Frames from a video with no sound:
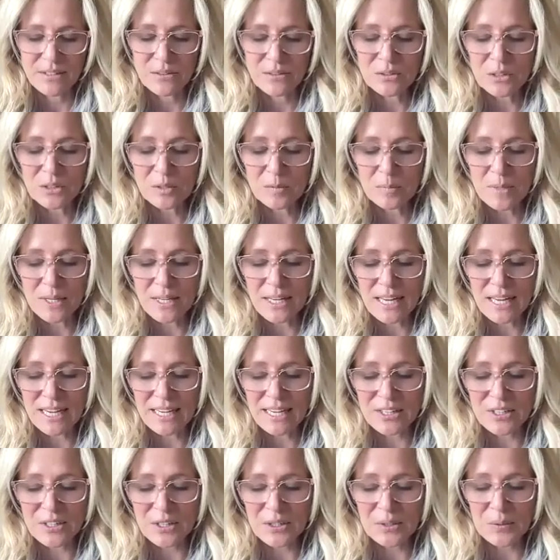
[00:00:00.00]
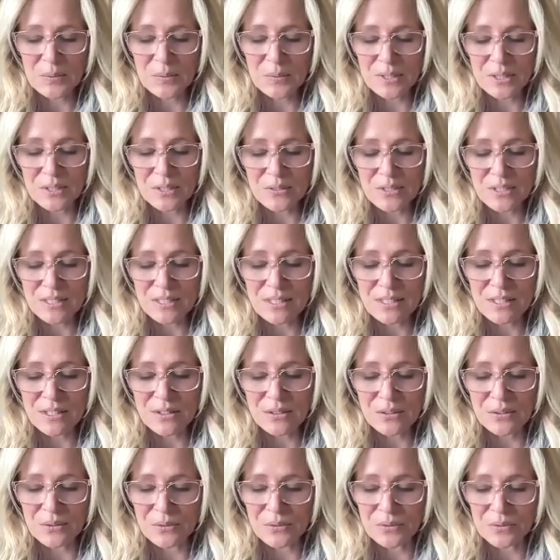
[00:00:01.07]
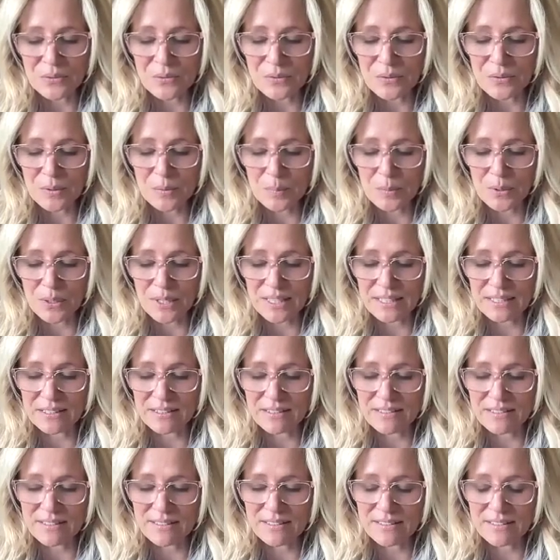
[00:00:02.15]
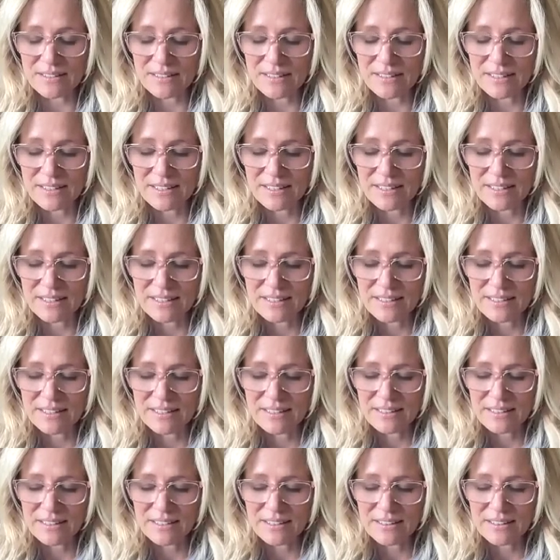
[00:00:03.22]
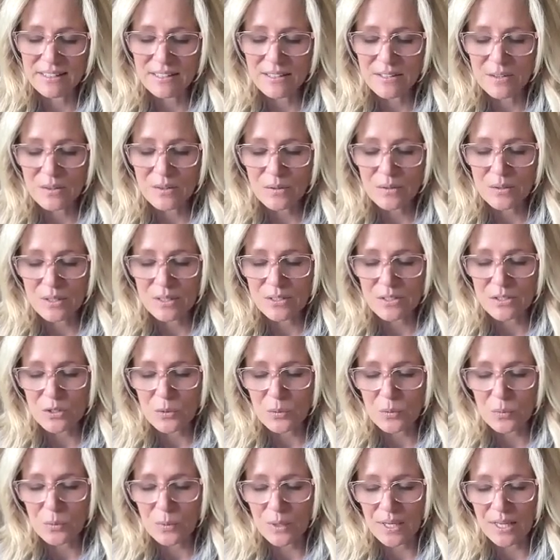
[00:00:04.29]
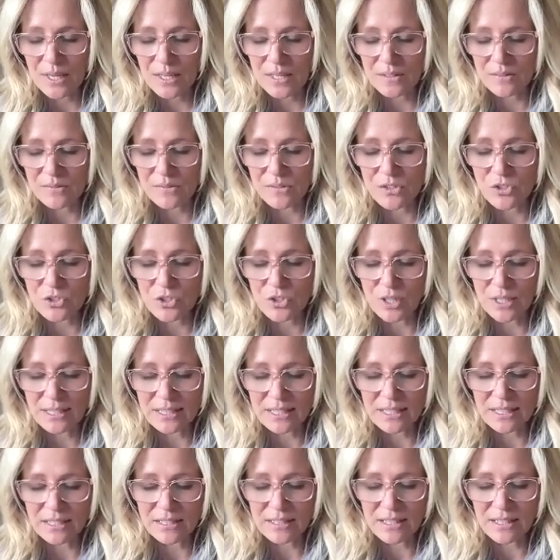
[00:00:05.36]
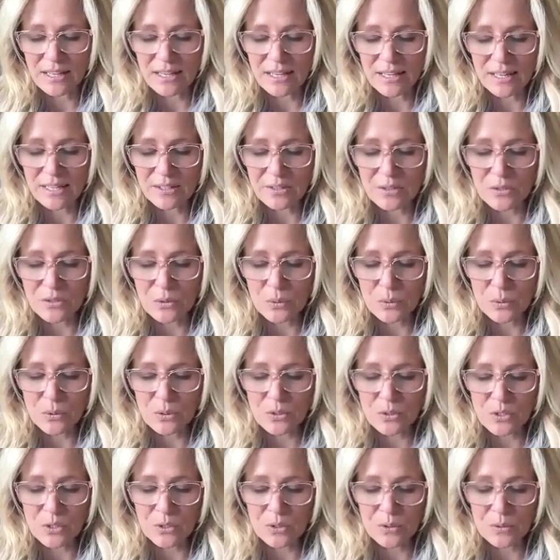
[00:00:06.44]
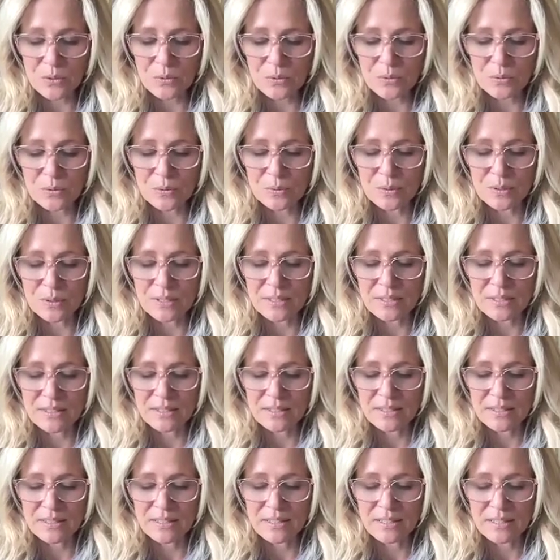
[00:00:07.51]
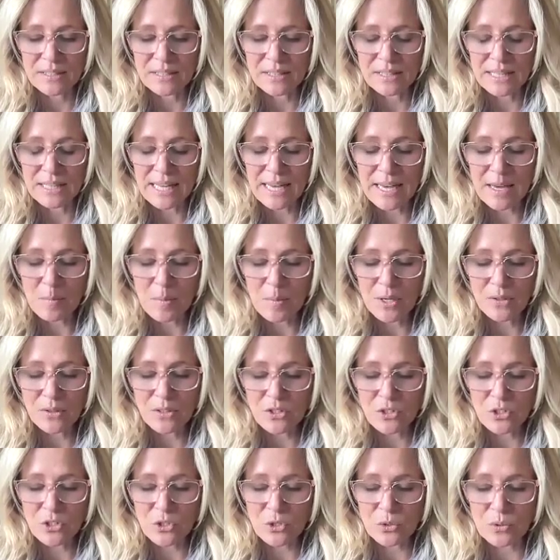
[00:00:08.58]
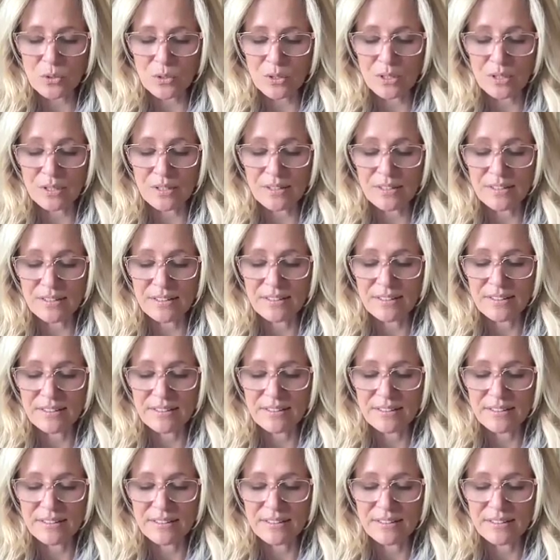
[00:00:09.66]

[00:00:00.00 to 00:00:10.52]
And you look behind you and you see your own footprints. And then notice the waves gently gliding towards you, lapping the shore